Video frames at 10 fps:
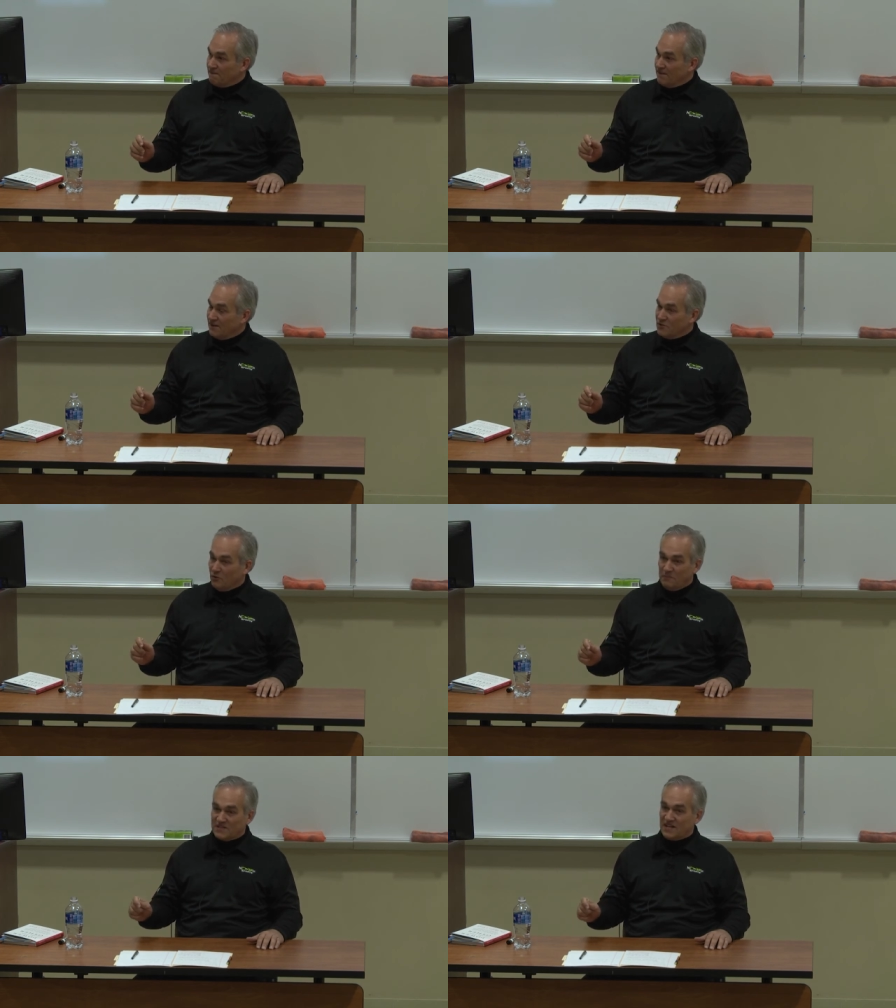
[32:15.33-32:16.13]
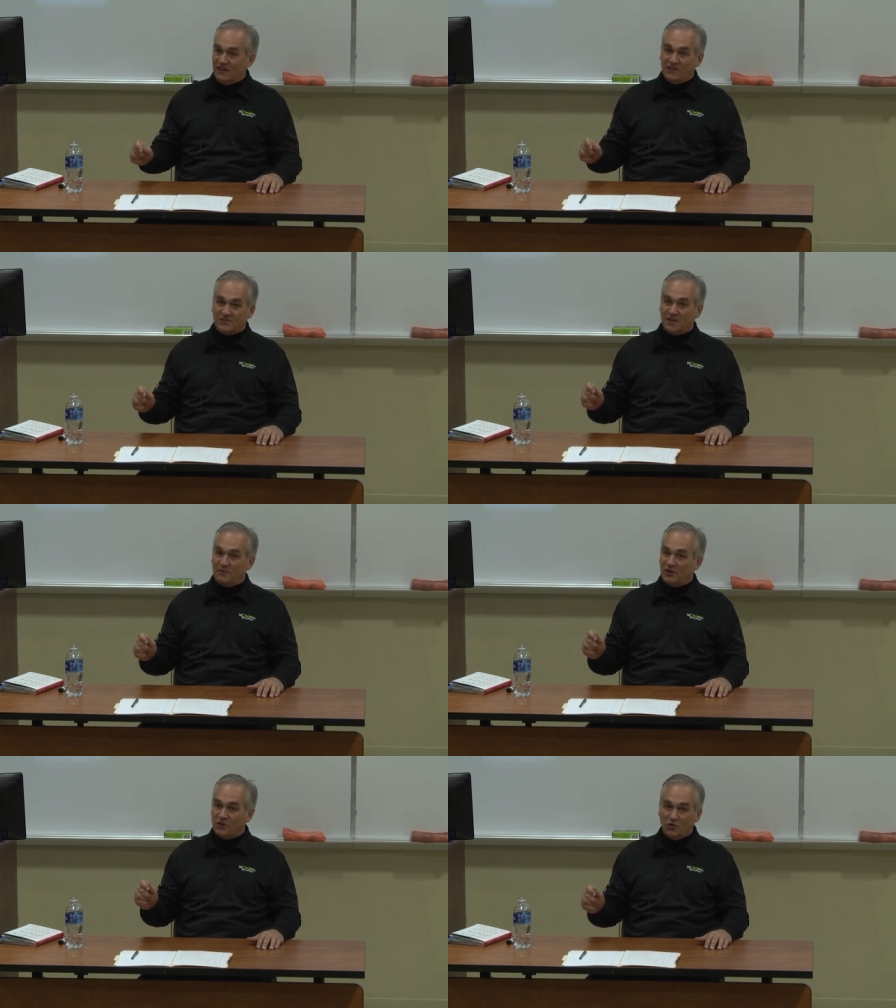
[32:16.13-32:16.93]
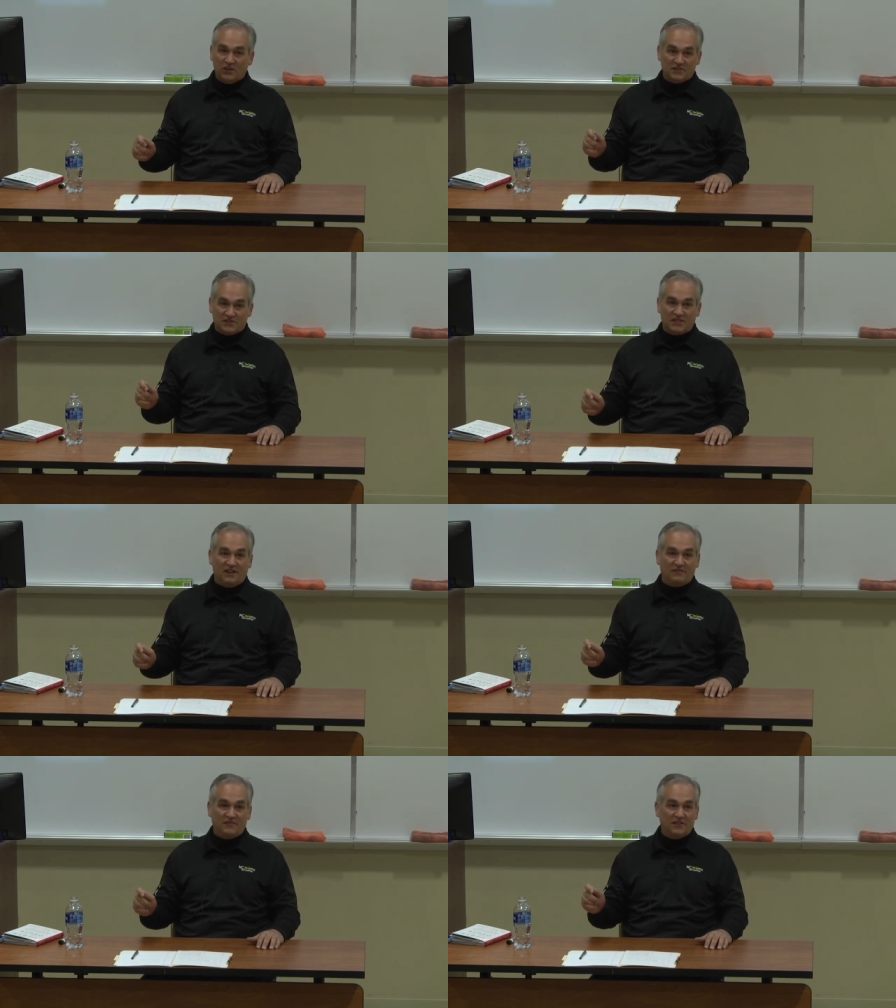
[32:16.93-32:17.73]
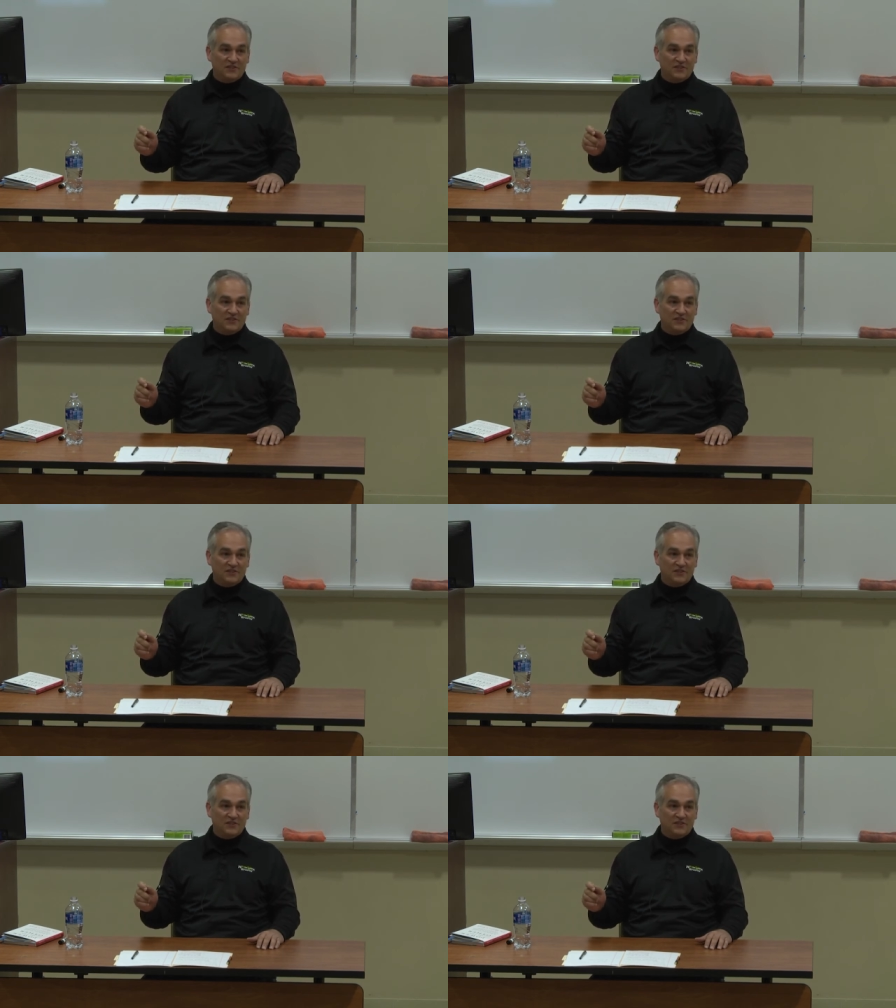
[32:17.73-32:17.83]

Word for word: And you will miss out on some of the coolest stuff